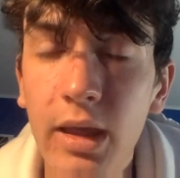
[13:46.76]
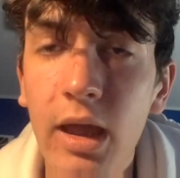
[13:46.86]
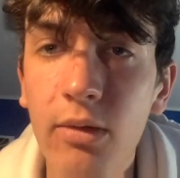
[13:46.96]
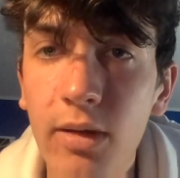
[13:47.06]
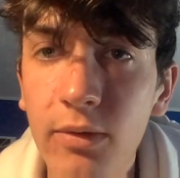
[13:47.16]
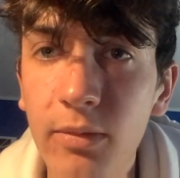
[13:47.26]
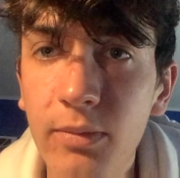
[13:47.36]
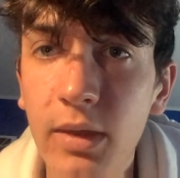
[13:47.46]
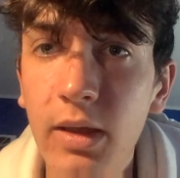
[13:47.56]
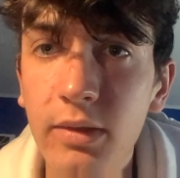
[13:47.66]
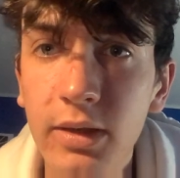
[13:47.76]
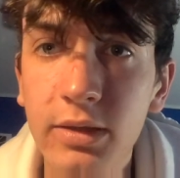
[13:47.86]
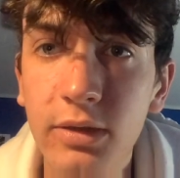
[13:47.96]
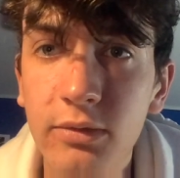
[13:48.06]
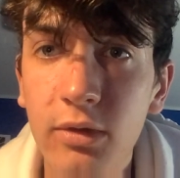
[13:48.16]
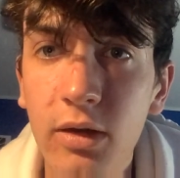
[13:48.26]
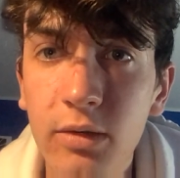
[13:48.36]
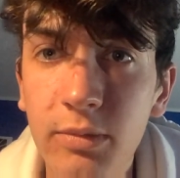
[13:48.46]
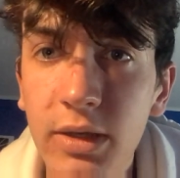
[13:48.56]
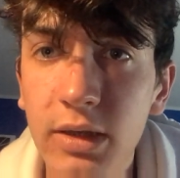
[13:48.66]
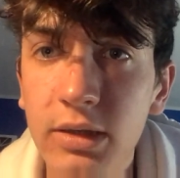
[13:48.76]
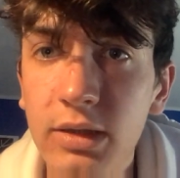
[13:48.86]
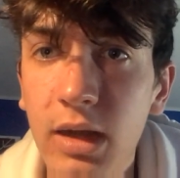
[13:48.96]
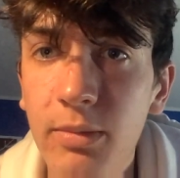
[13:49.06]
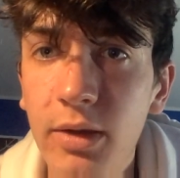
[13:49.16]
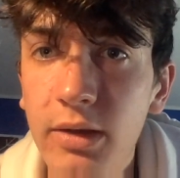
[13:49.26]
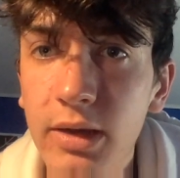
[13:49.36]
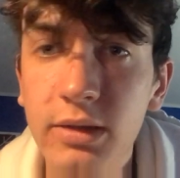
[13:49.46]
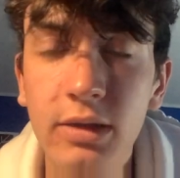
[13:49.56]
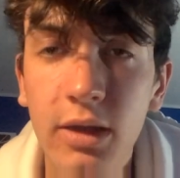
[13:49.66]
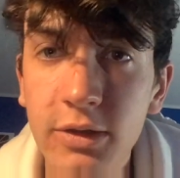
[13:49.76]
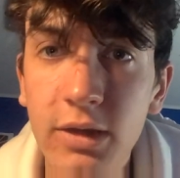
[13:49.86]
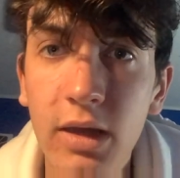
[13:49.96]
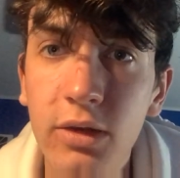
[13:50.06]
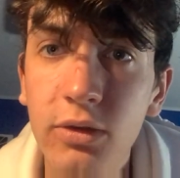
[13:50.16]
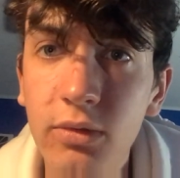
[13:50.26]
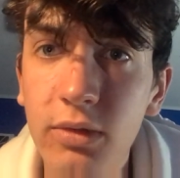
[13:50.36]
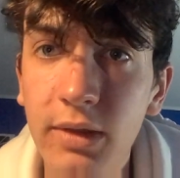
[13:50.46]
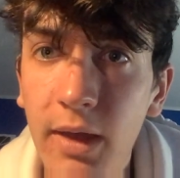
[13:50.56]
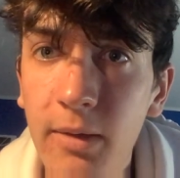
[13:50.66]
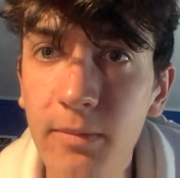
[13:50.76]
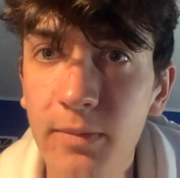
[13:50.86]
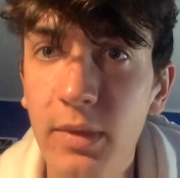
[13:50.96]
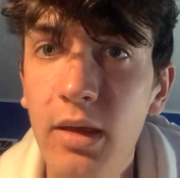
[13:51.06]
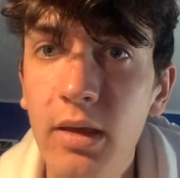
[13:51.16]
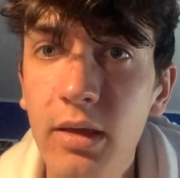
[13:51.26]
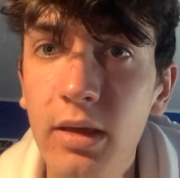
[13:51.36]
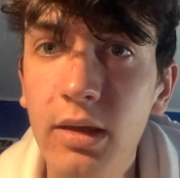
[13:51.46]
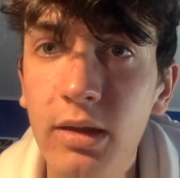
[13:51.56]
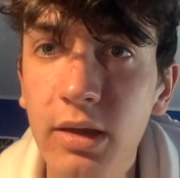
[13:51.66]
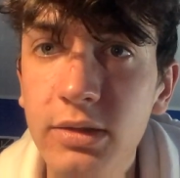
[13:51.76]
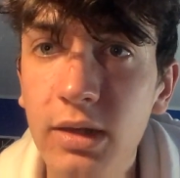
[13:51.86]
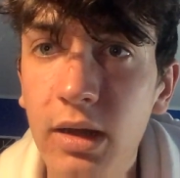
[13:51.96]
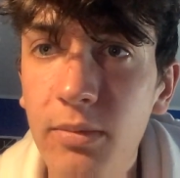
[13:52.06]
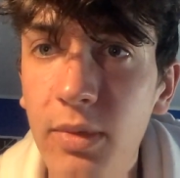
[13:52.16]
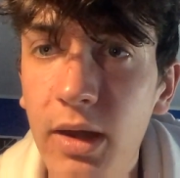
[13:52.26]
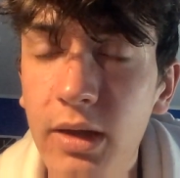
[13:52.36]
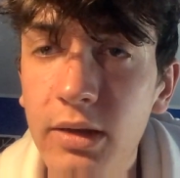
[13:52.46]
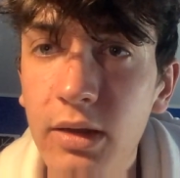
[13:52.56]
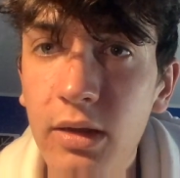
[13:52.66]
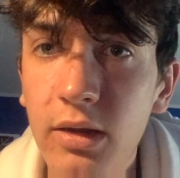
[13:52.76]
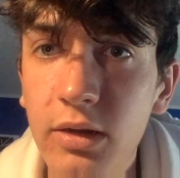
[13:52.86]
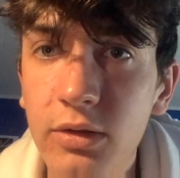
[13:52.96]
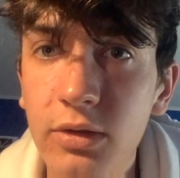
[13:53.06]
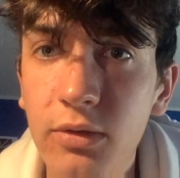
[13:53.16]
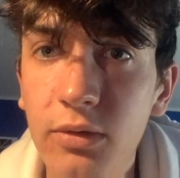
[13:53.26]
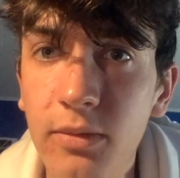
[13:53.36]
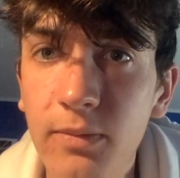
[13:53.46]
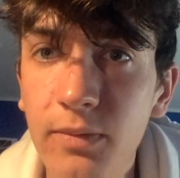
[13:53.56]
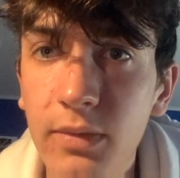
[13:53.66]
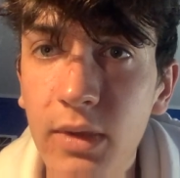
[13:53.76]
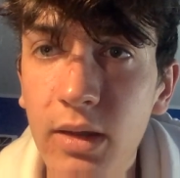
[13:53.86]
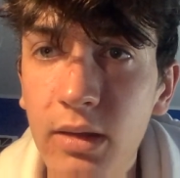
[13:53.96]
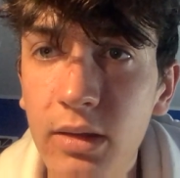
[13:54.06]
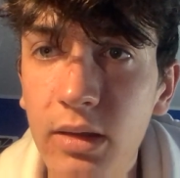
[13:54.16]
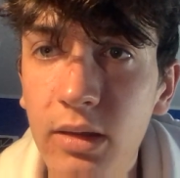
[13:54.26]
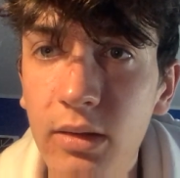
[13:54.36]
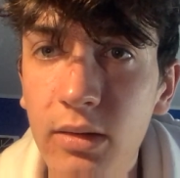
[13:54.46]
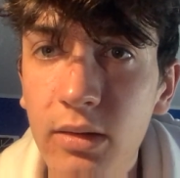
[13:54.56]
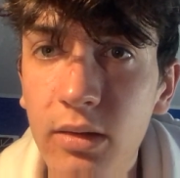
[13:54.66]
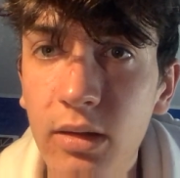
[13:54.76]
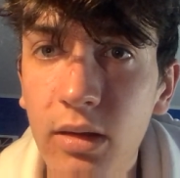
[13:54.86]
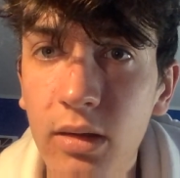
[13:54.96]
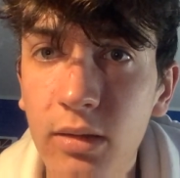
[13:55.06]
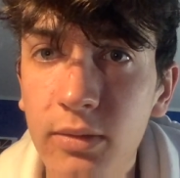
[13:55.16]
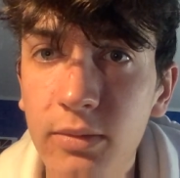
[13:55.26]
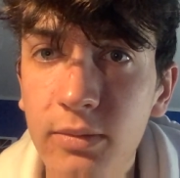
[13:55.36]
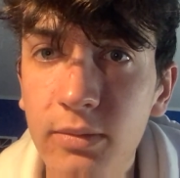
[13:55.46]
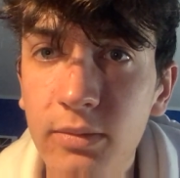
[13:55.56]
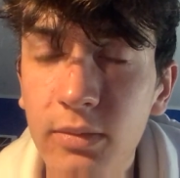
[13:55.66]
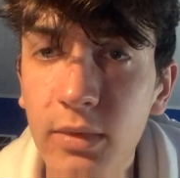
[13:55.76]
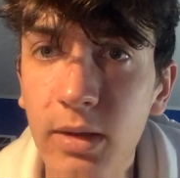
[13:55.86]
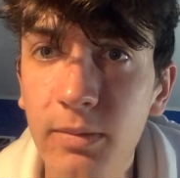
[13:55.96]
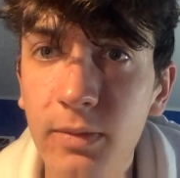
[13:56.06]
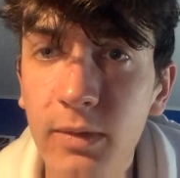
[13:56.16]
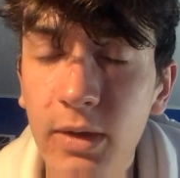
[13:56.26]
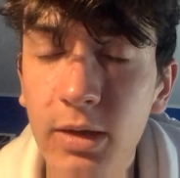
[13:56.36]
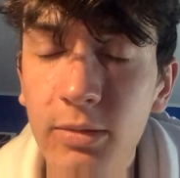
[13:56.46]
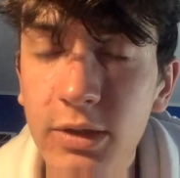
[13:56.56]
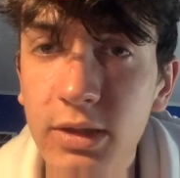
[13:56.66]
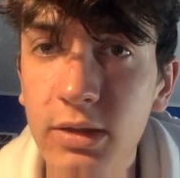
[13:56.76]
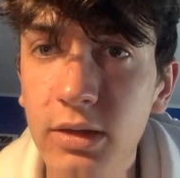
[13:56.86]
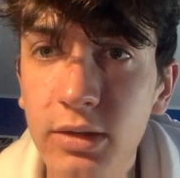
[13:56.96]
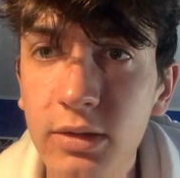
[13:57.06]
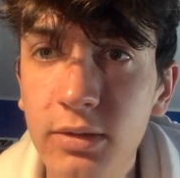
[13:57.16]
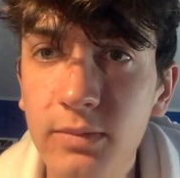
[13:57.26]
However, this is wrong because compound X does not do that. It does not bind to the ATP synthase.